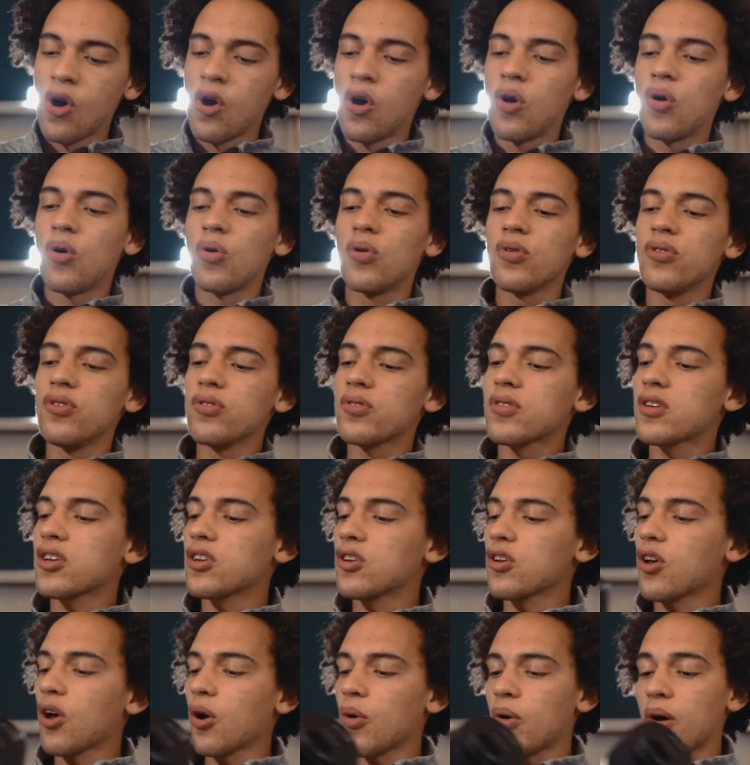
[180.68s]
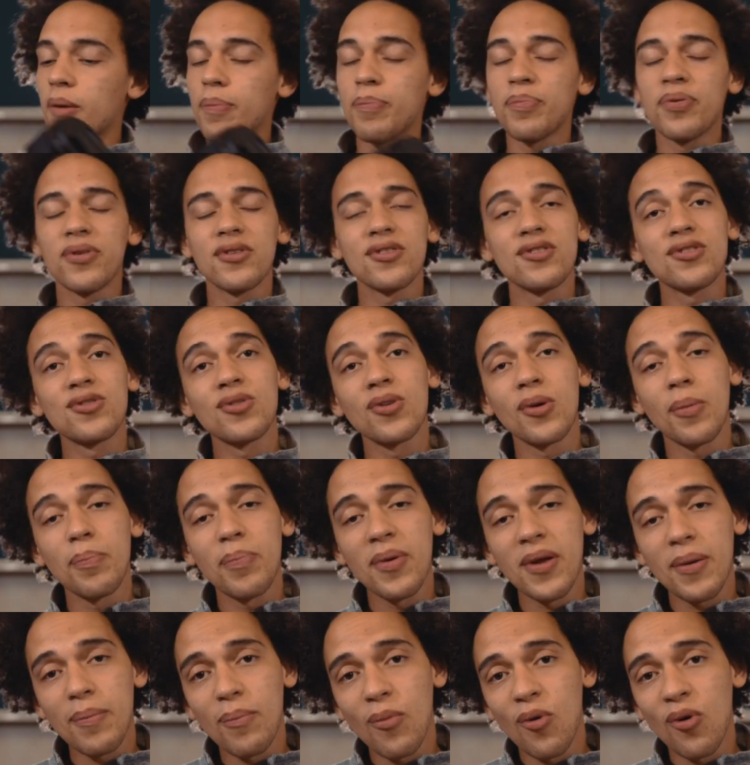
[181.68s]
or you can go up to a
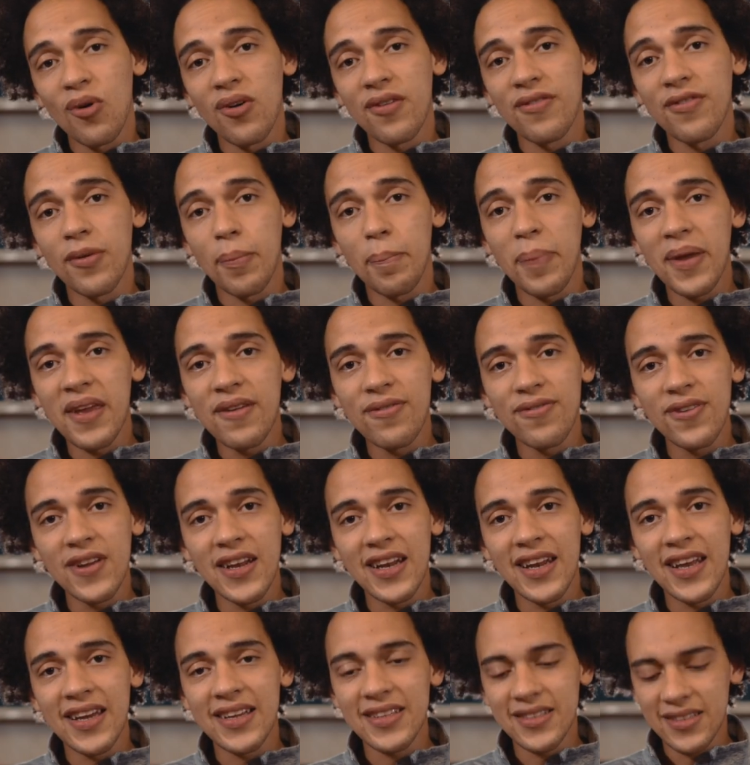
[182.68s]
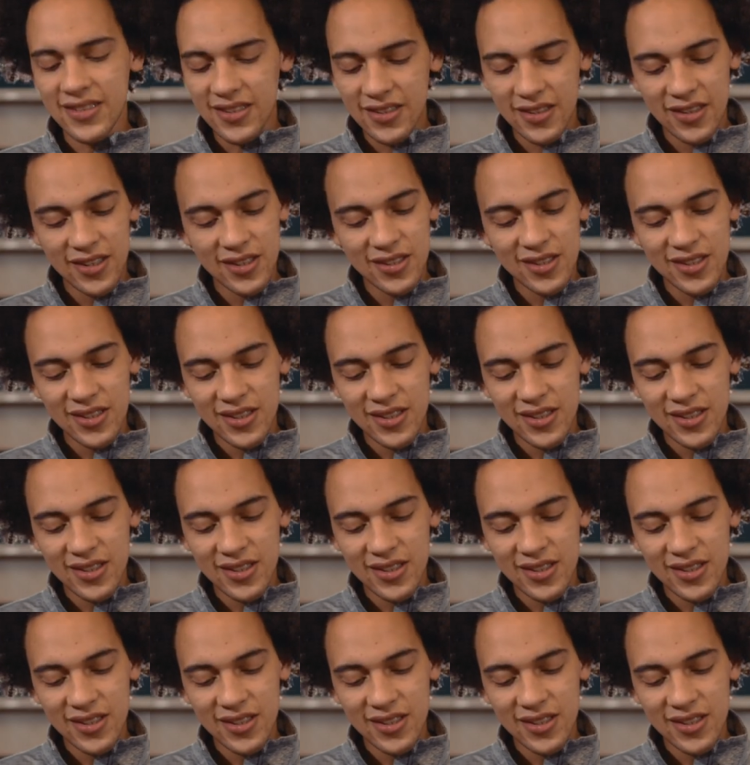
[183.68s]
bit more of a beefy lens. This